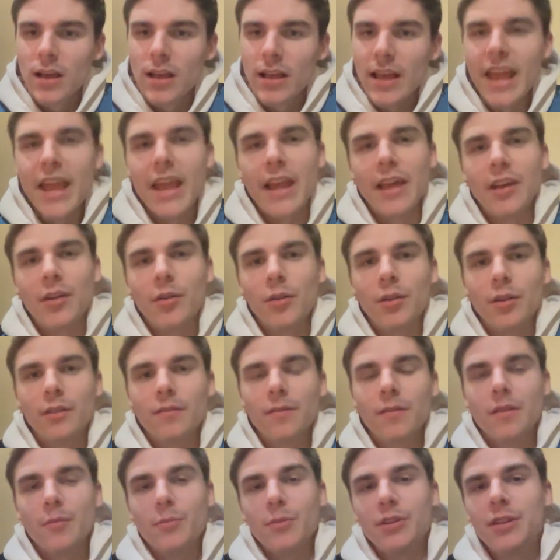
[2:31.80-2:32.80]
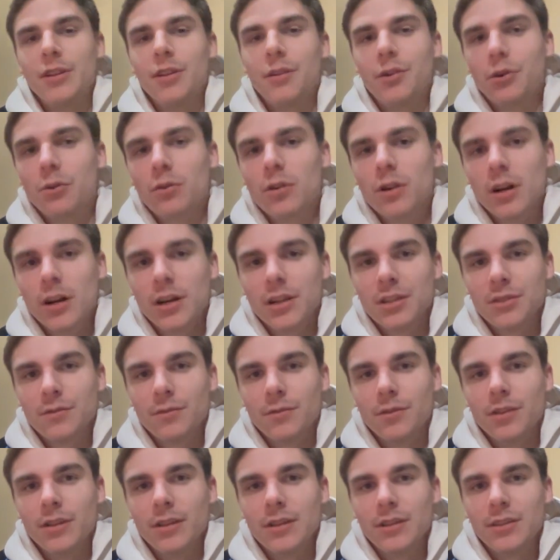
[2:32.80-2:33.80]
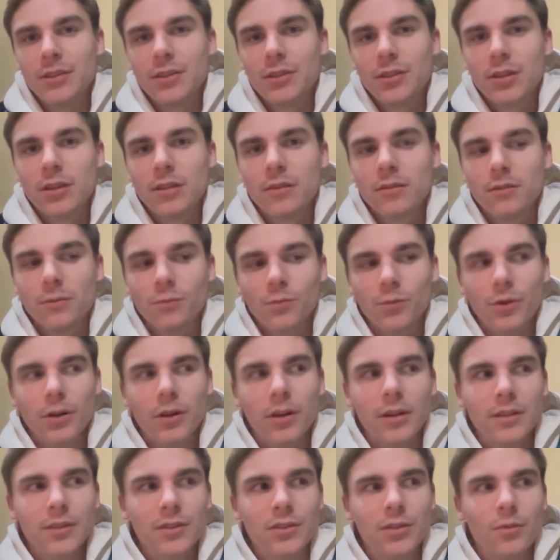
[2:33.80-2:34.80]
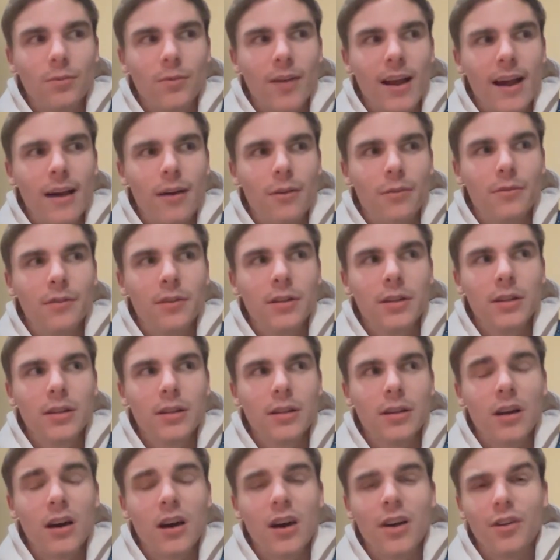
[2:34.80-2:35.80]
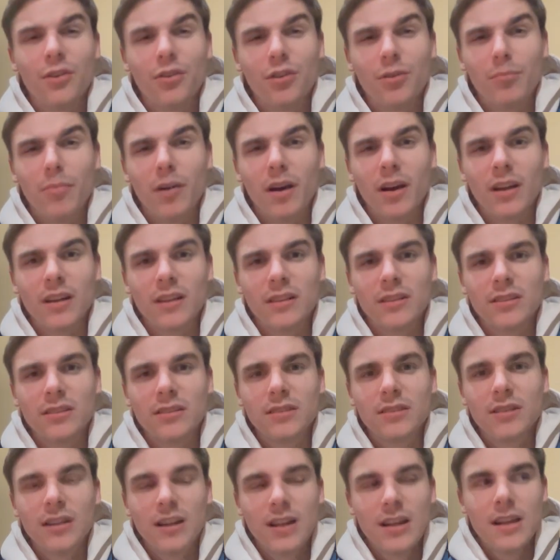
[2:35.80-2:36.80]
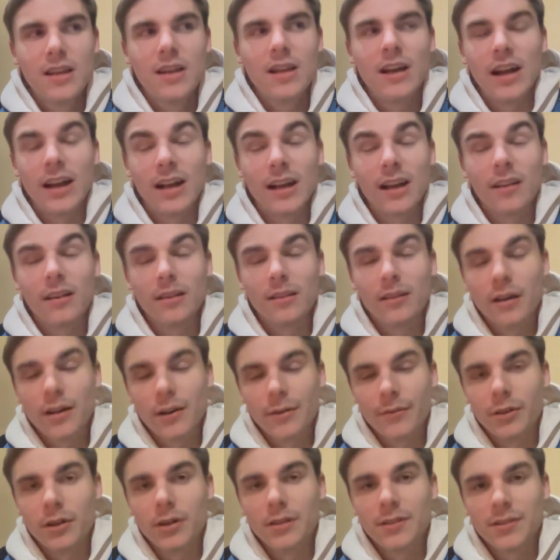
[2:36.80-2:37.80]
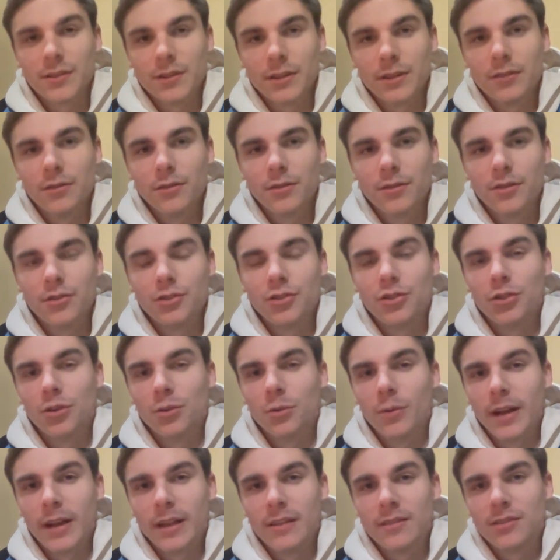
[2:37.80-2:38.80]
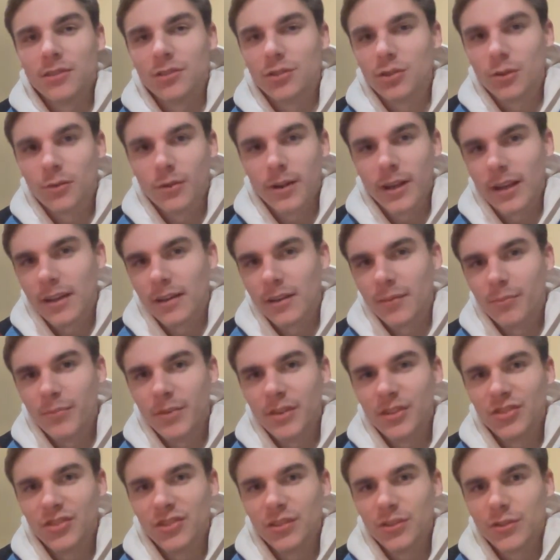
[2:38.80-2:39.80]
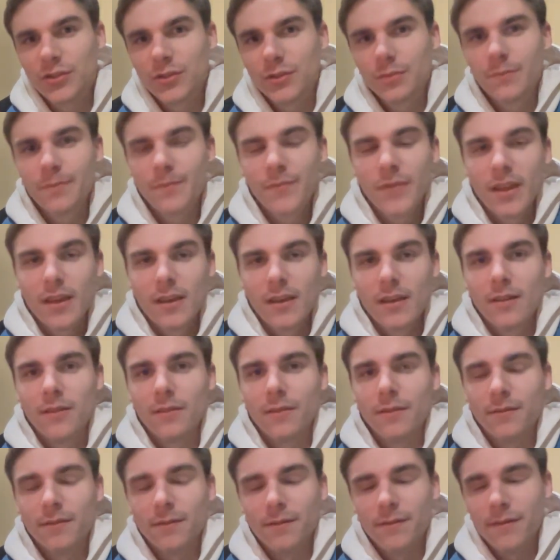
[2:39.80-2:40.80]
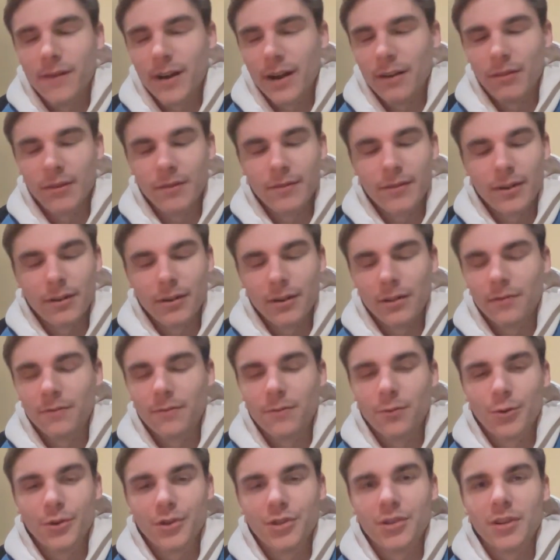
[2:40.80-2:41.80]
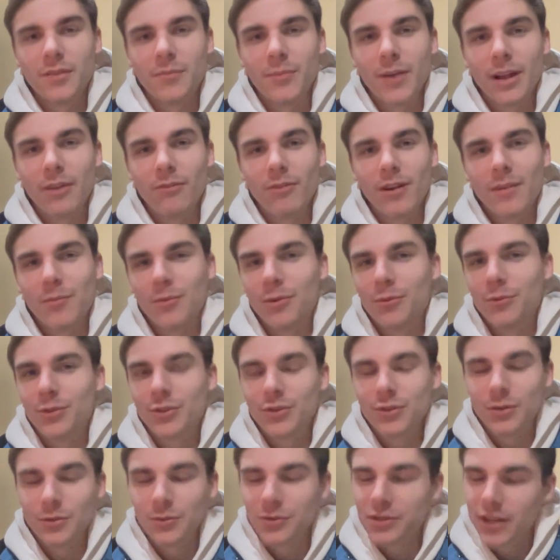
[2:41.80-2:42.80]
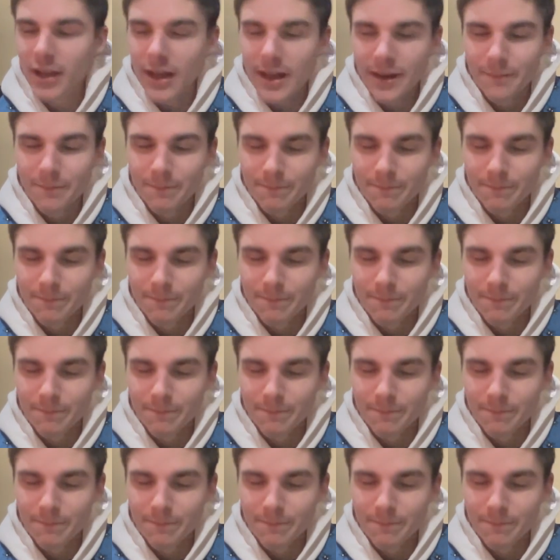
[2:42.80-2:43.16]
And the material cost for this was around $100. I got a lot of it on sale because Joann's is going out of business. Very, very unfortunate. My grandma was so sad.